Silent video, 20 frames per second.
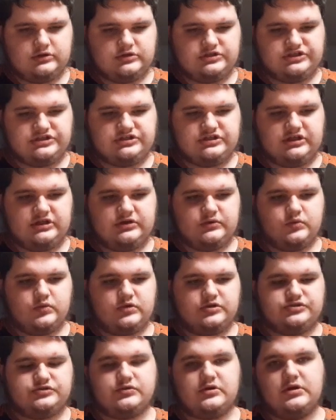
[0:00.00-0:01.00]
seen
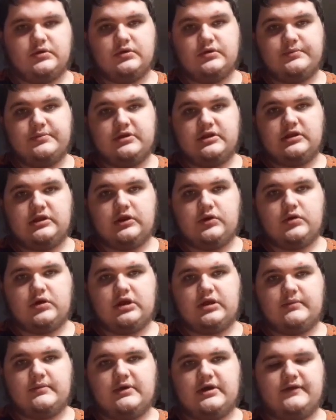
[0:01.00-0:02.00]
What's Wrong with Billy
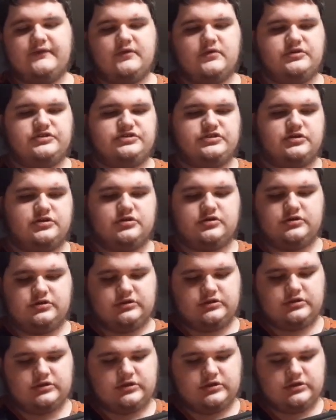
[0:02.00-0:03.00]
Graham. I've always heard
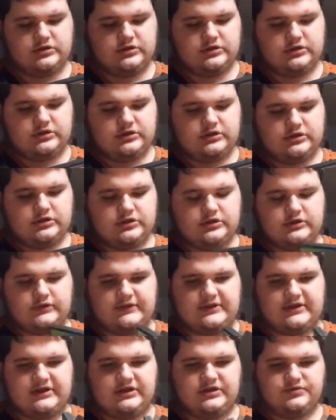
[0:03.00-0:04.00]

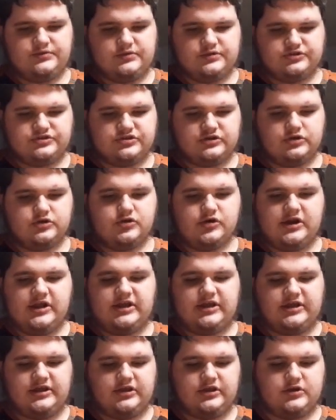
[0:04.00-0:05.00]
that he was a
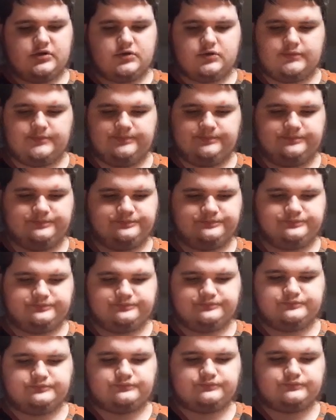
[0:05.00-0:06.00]
great heel
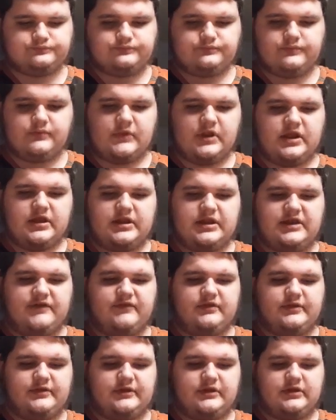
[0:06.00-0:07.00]
and
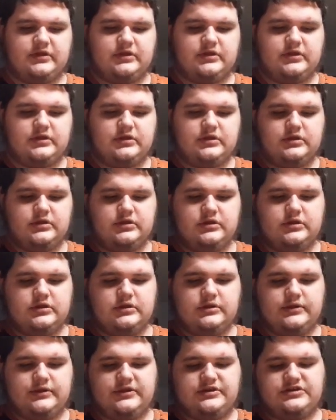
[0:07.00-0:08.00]
everything.
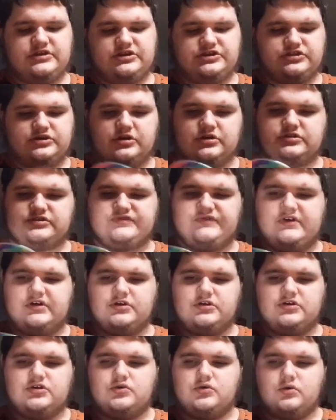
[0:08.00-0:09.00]
The disc art is
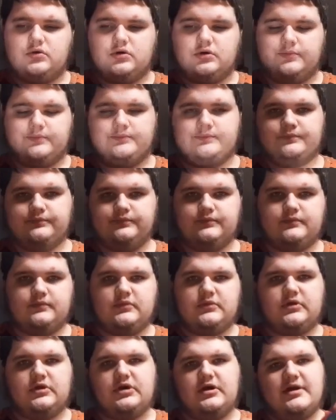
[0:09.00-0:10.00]
very cool.
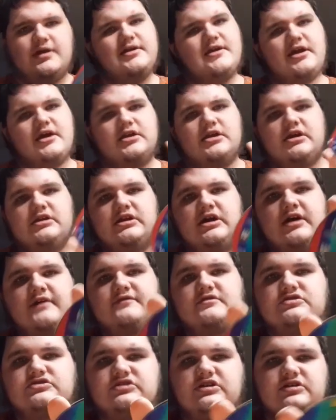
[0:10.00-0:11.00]
Again, I
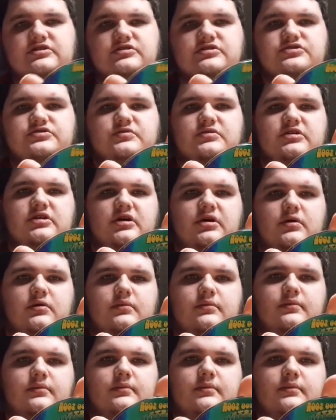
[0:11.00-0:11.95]
haven't checked this one out.